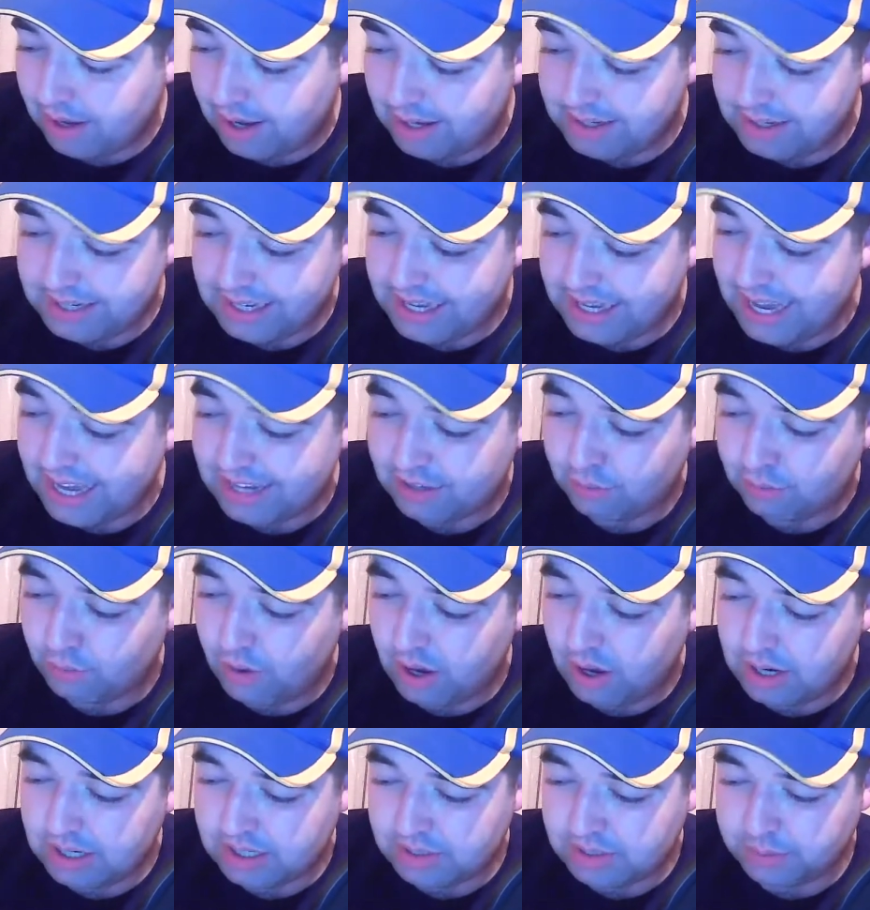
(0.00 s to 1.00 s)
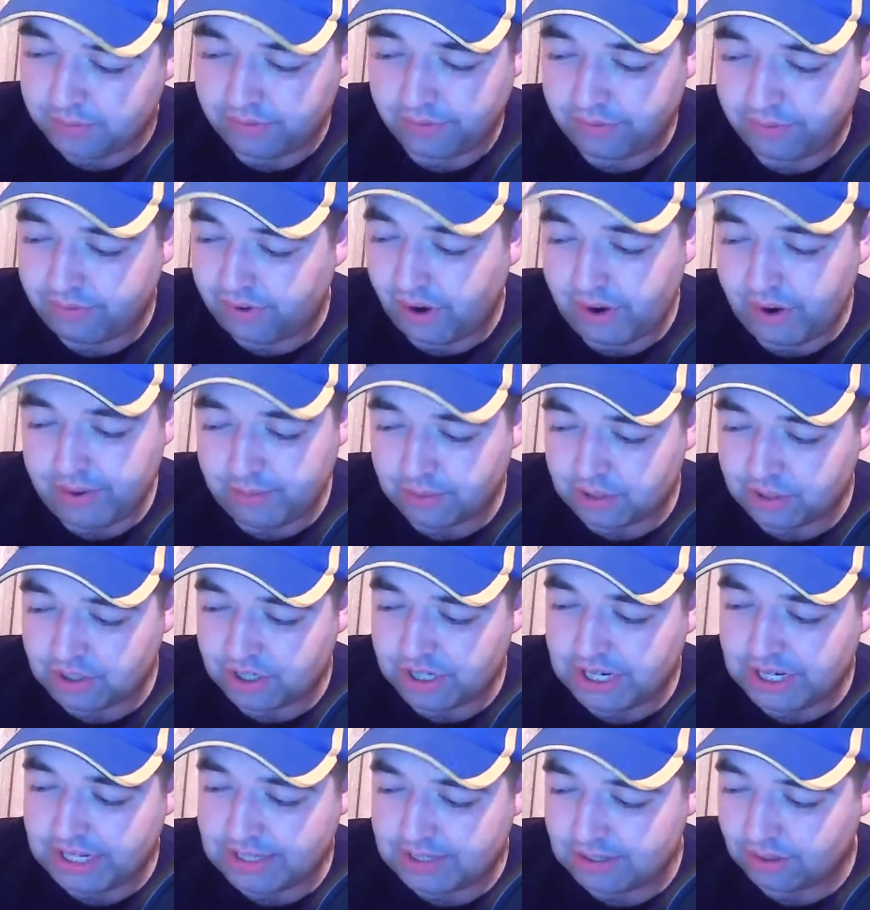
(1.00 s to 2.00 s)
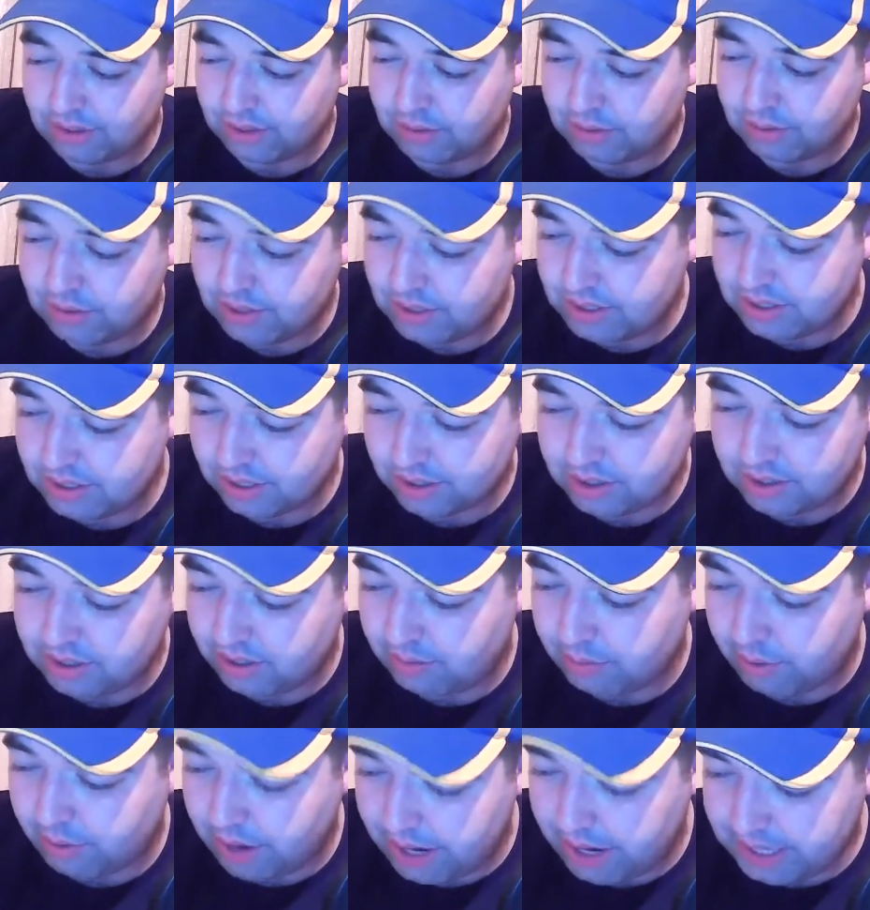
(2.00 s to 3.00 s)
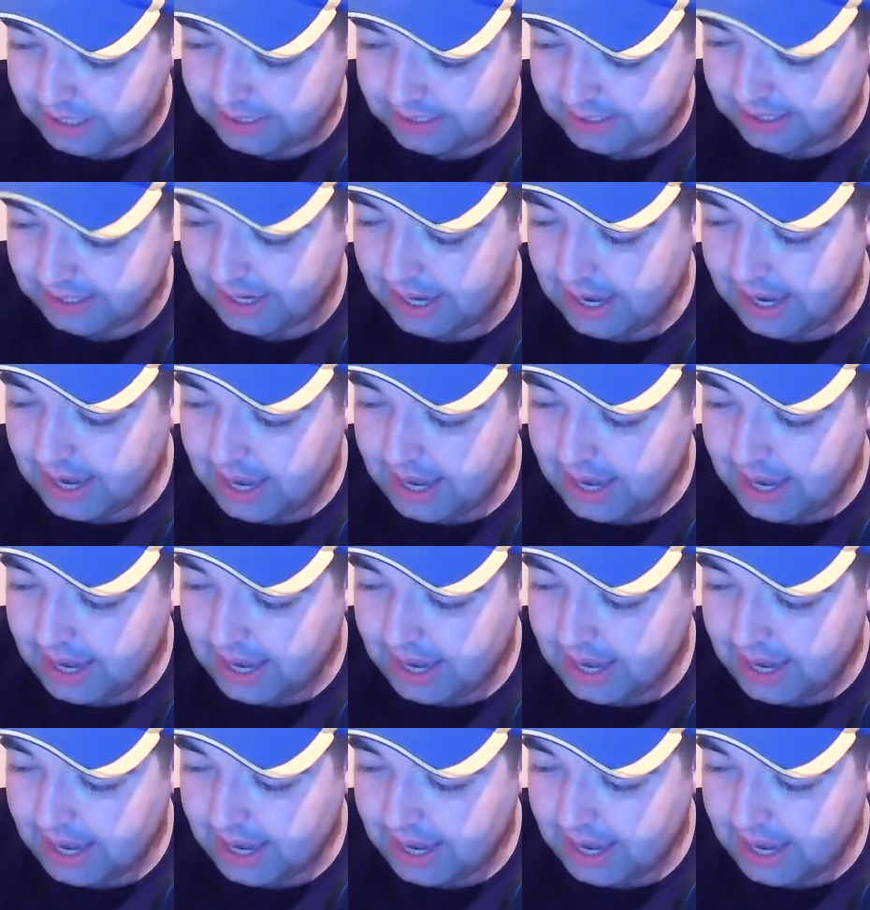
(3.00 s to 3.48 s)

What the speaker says: I think 8-1 is very much an insulting price.